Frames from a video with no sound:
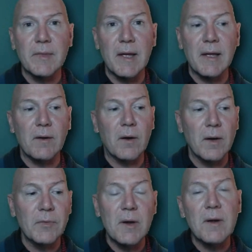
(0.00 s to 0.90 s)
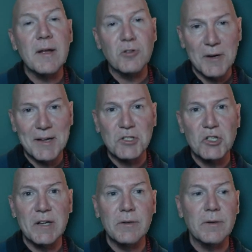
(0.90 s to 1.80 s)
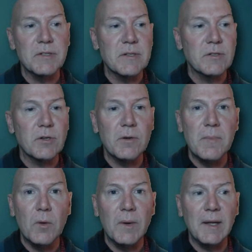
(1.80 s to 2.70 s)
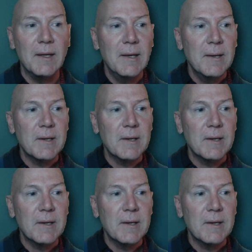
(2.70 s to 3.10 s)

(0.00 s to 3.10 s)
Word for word: that are out there, and transgender is the term that we